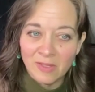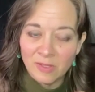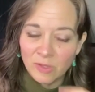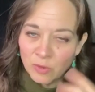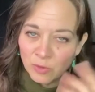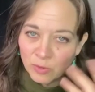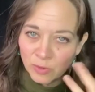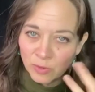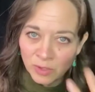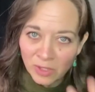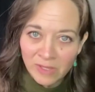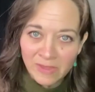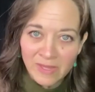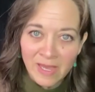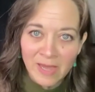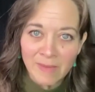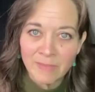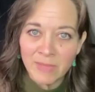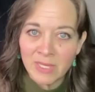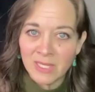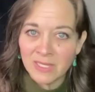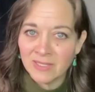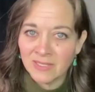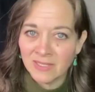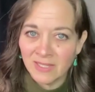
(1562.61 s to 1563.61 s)
Usually
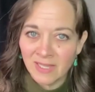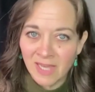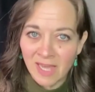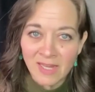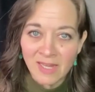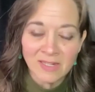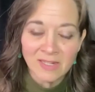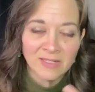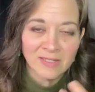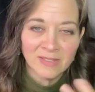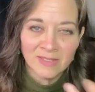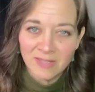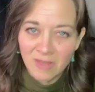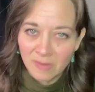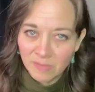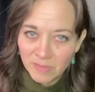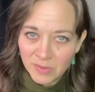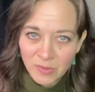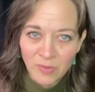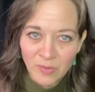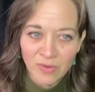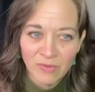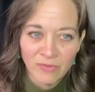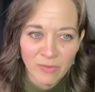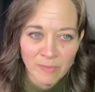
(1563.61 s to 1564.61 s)
that means get some
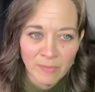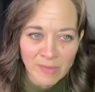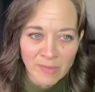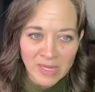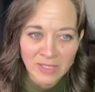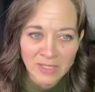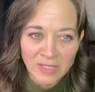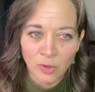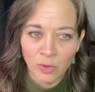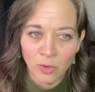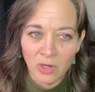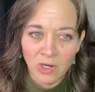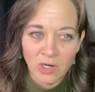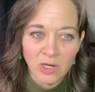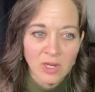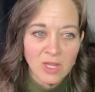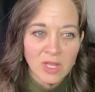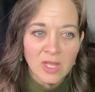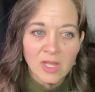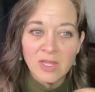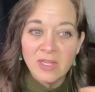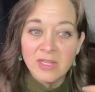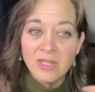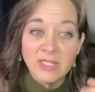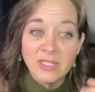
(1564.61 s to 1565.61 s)
sort of a mentor.
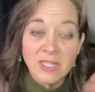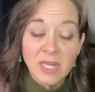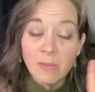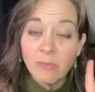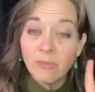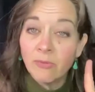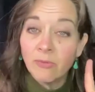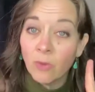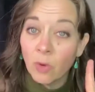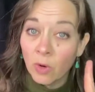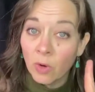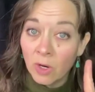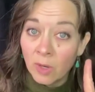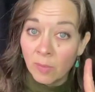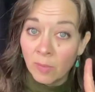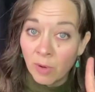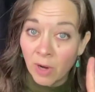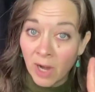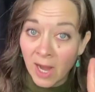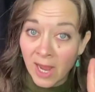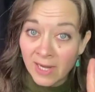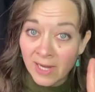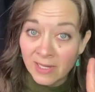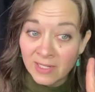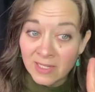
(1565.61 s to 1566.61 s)
Step 4,
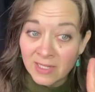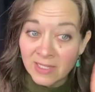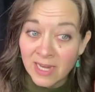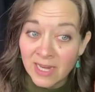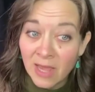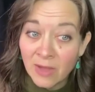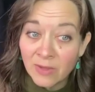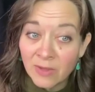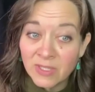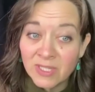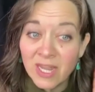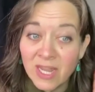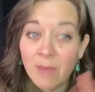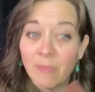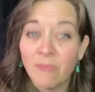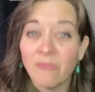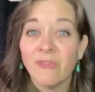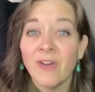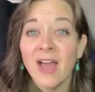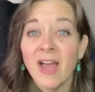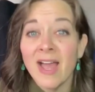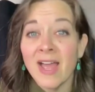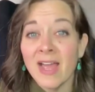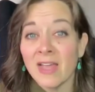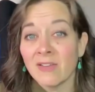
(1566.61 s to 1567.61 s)
practice. Now step
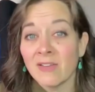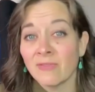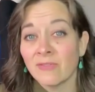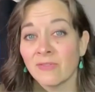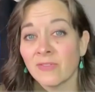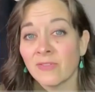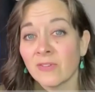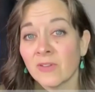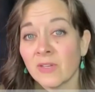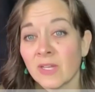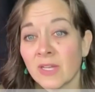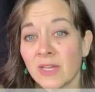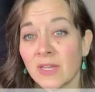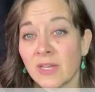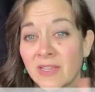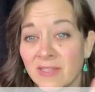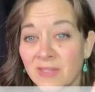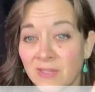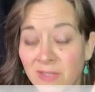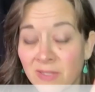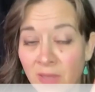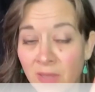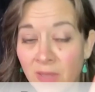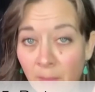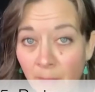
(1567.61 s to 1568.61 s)
5
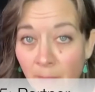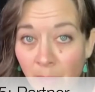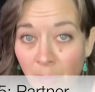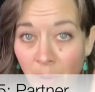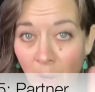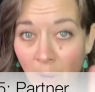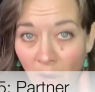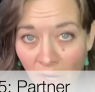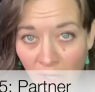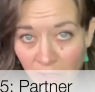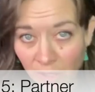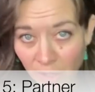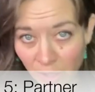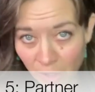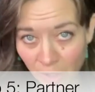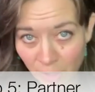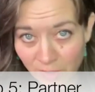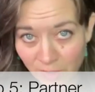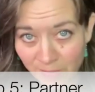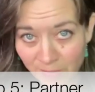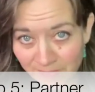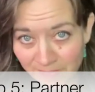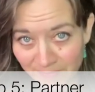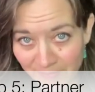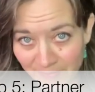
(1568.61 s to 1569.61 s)
is
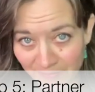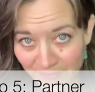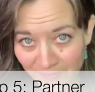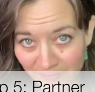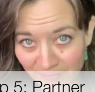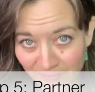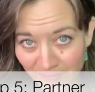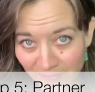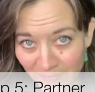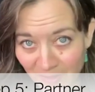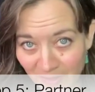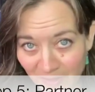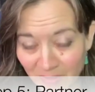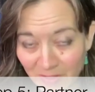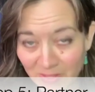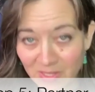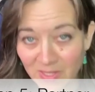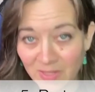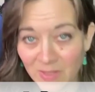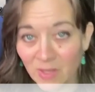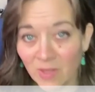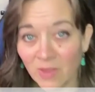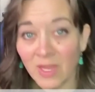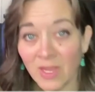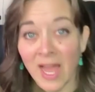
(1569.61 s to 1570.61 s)
partner. And this
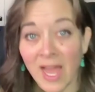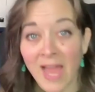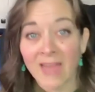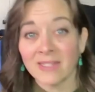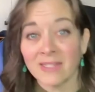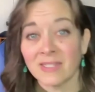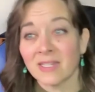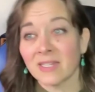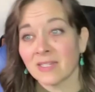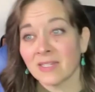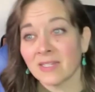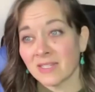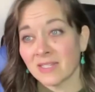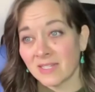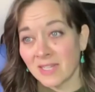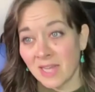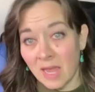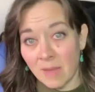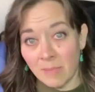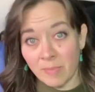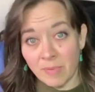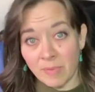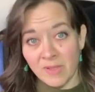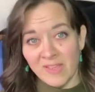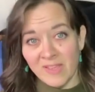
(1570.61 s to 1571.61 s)
is the last
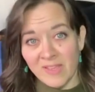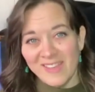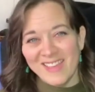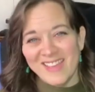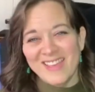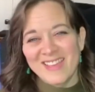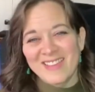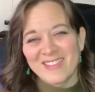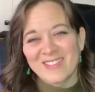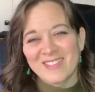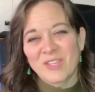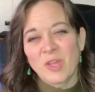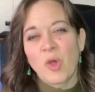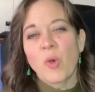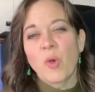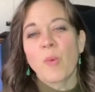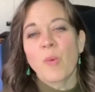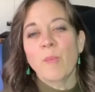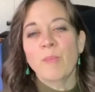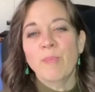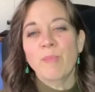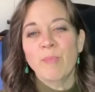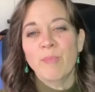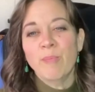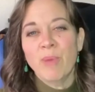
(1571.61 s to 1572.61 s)
step.
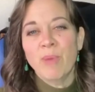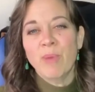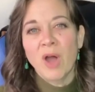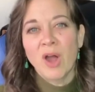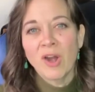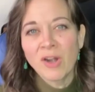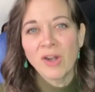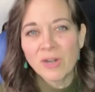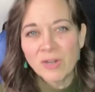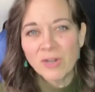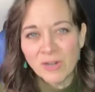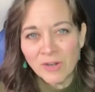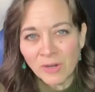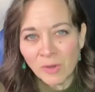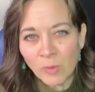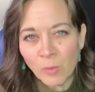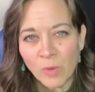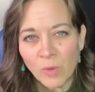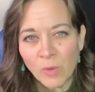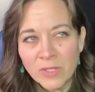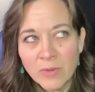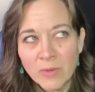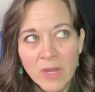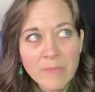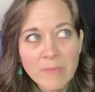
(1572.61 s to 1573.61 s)
So partner,
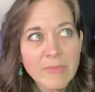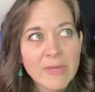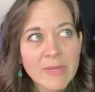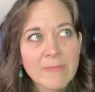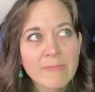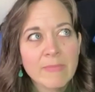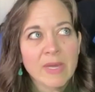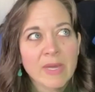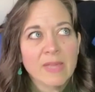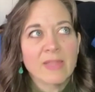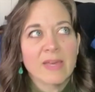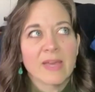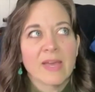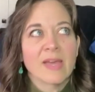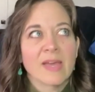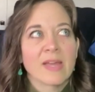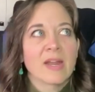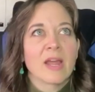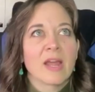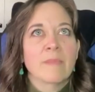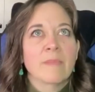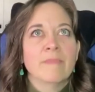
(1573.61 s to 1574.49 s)
what do I mean by that?